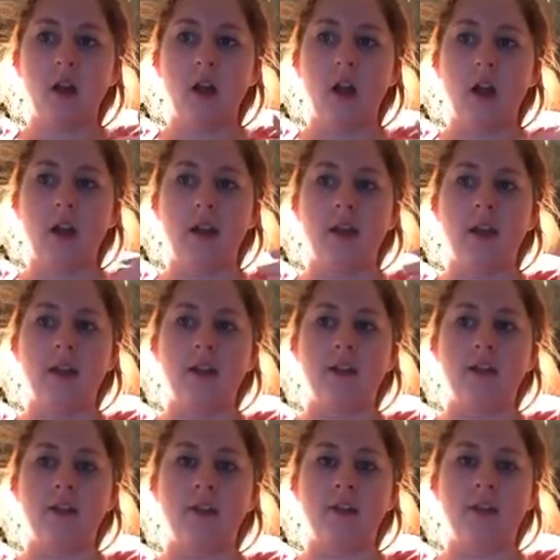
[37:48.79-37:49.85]

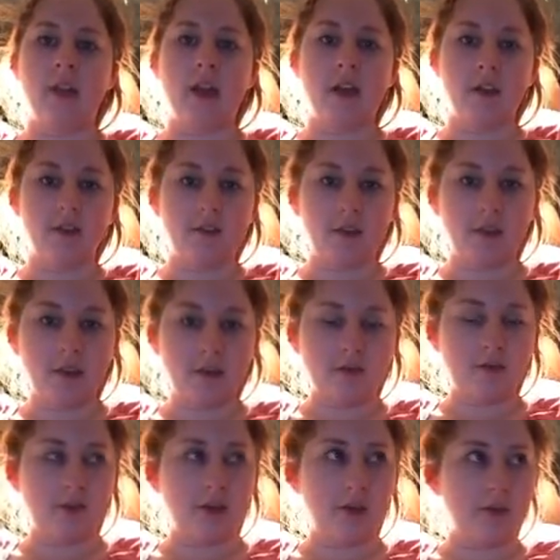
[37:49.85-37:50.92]
and the elderly are
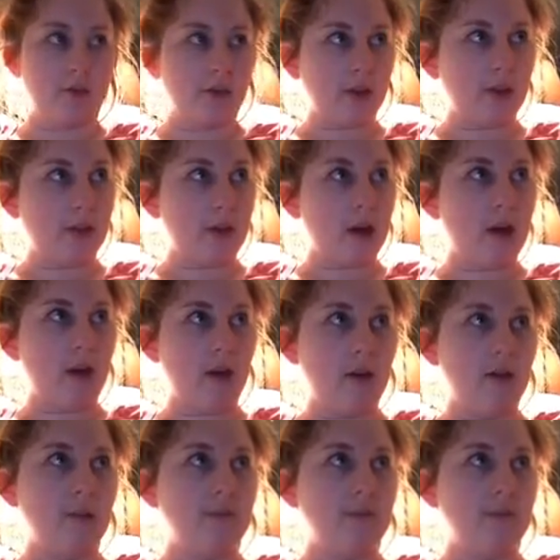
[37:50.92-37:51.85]
treated really well,